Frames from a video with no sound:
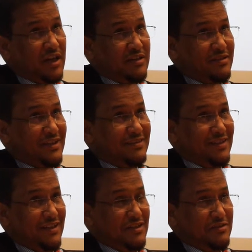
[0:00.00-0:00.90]
us that
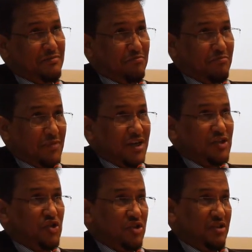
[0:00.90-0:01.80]
there is
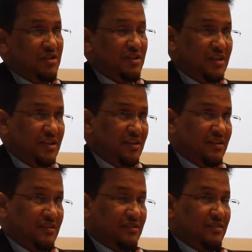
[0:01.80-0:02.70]
much
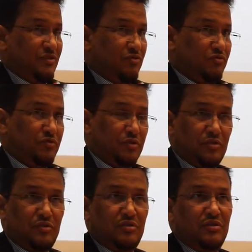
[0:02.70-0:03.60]
need
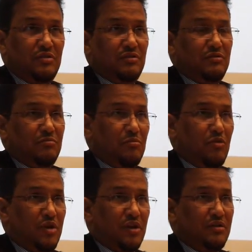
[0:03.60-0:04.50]
for
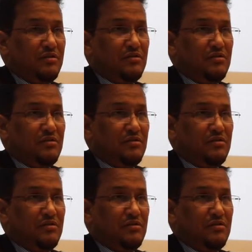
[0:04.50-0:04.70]
moral